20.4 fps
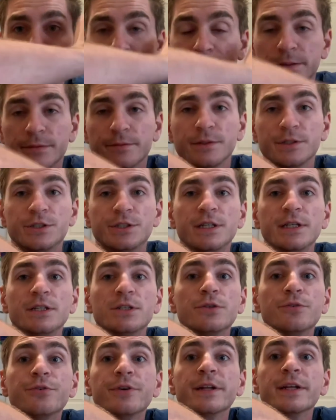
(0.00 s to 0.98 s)
machine
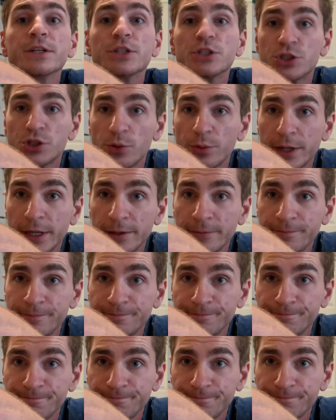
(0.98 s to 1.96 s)
to finish soaking,
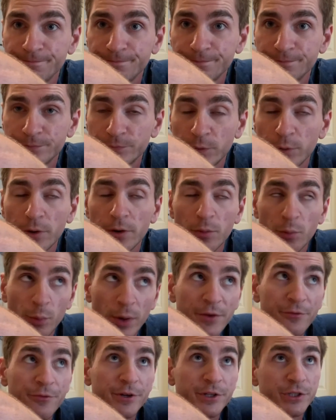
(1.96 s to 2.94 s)
or
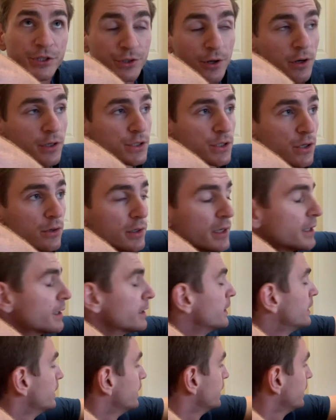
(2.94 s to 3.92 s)
wait for it to start soaking,
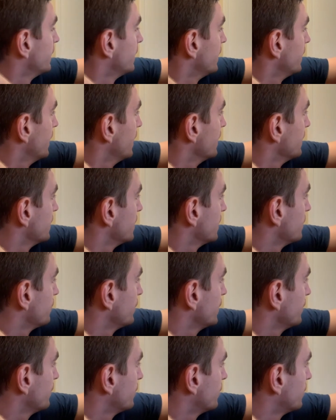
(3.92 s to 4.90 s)
and then
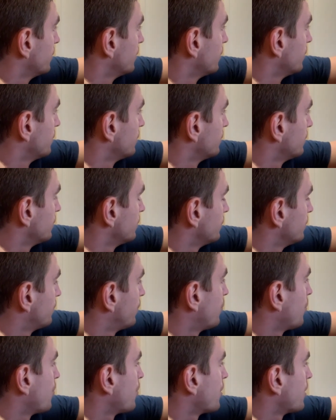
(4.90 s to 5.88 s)
we will
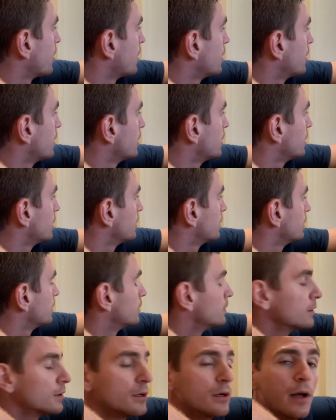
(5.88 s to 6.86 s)
pour
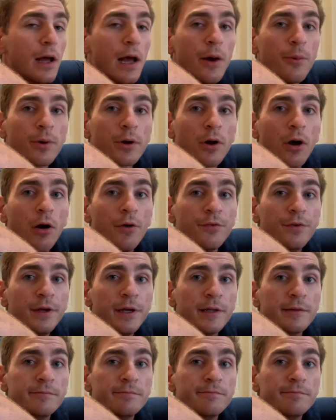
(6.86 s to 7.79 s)
our coffee in.